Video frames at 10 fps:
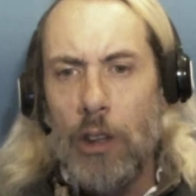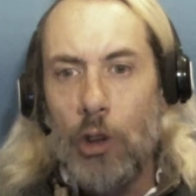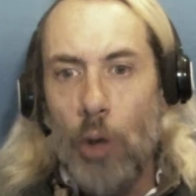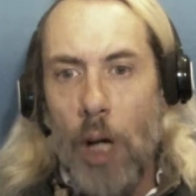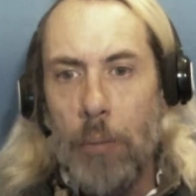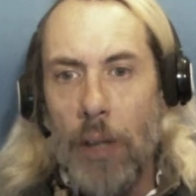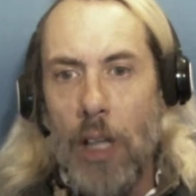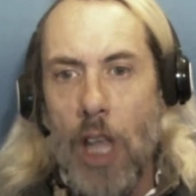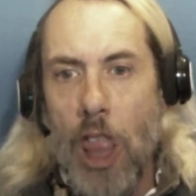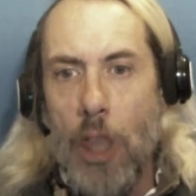Drop
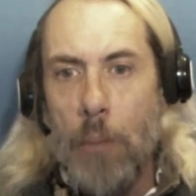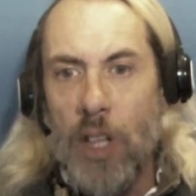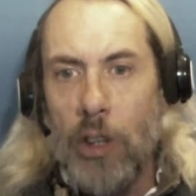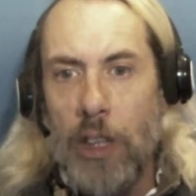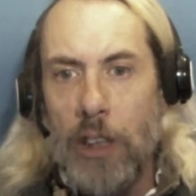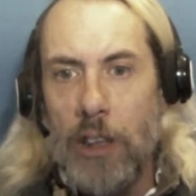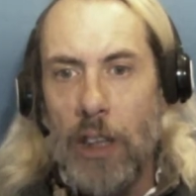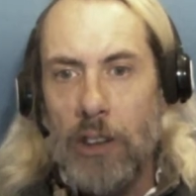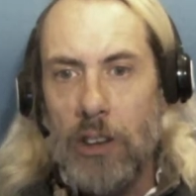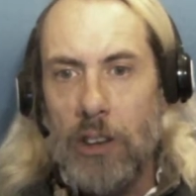the purity
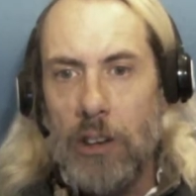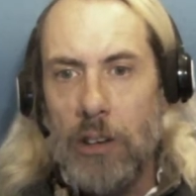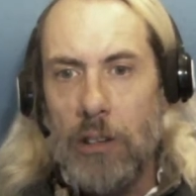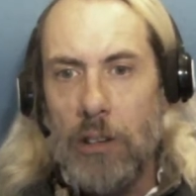tests.